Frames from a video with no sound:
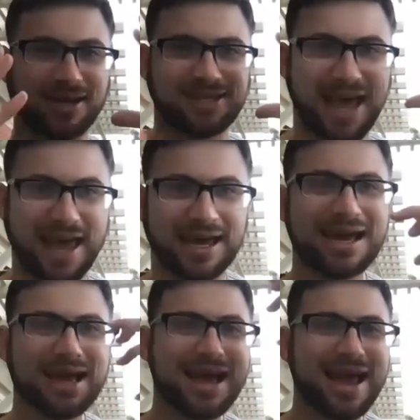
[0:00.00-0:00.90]
Let's say
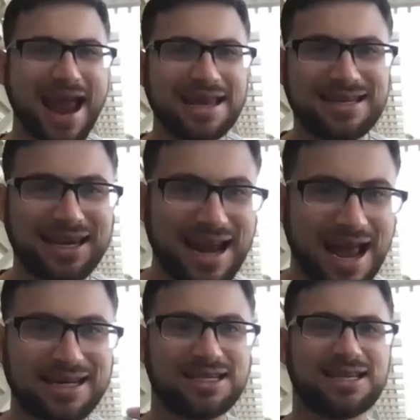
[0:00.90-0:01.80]

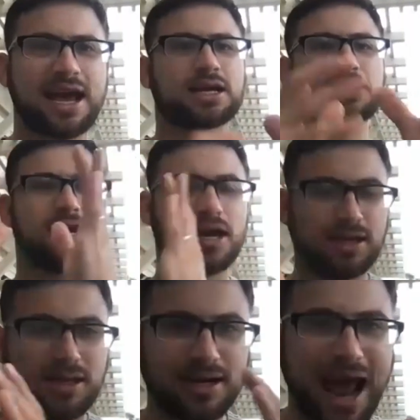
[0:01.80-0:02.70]
1896
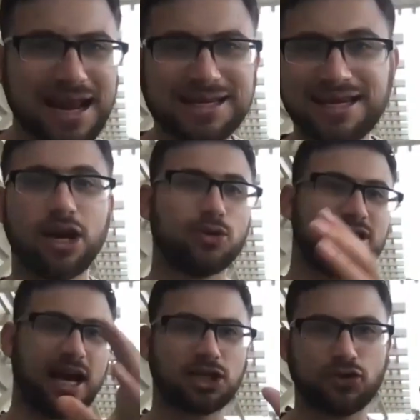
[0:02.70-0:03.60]
to
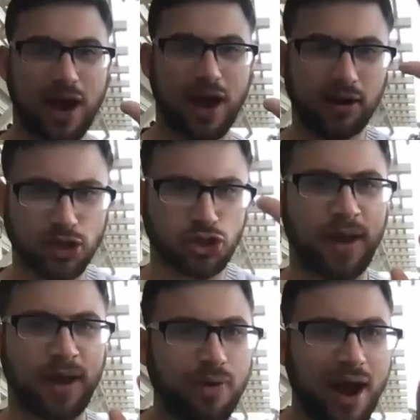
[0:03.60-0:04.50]
1906, right? Let's
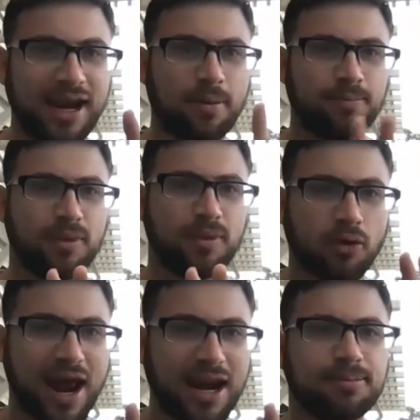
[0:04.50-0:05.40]
just pick a random
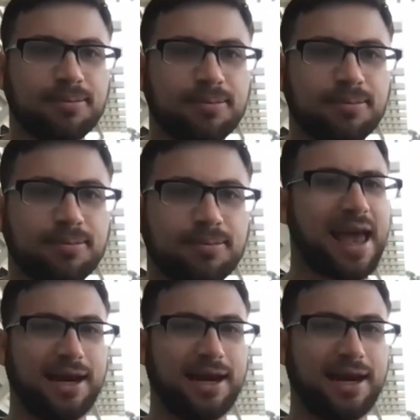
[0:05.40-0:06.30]

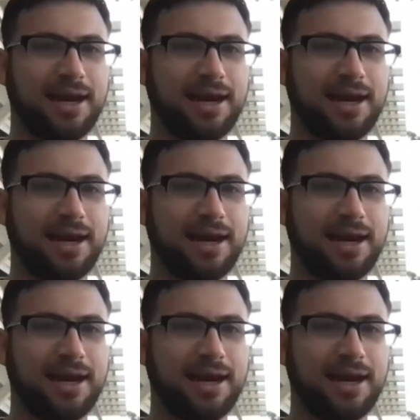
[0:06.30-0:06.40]
decade.